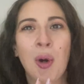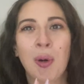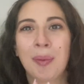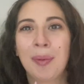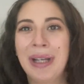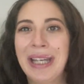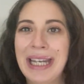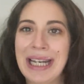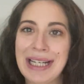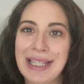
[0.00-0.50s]

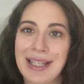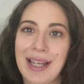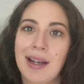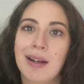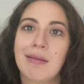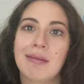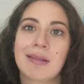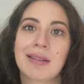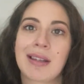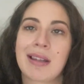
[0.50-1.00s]
reading
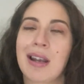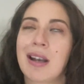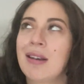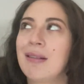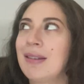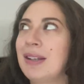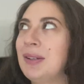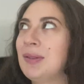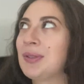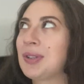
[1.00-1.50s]
cycles, and
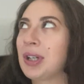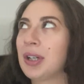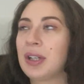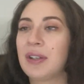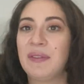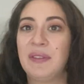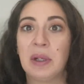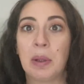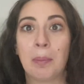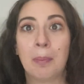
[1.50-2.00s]
then you start to
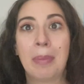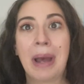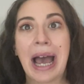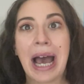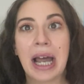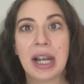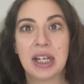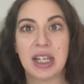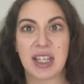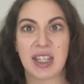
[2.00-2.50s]
feel
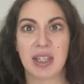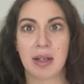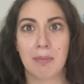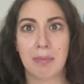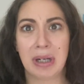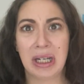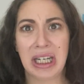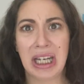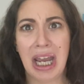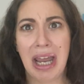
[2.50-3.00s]
bad. Does
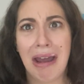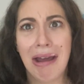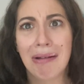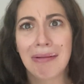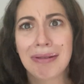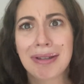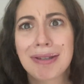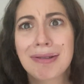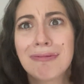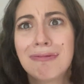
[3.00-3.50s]
somebody
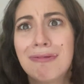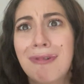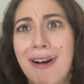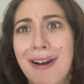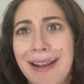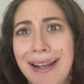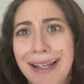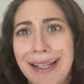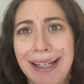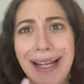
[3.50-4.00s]
else
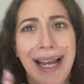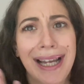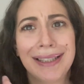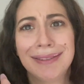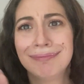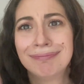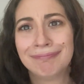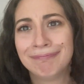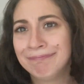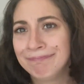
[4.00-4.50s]
want it?
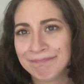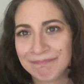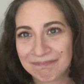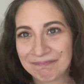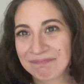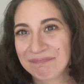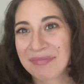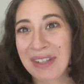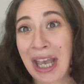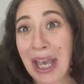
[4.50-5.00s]

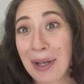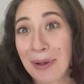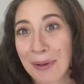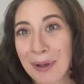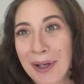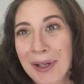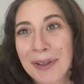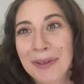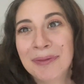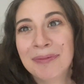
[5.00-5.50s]
I don't
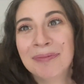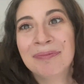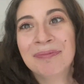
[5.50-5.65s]
know.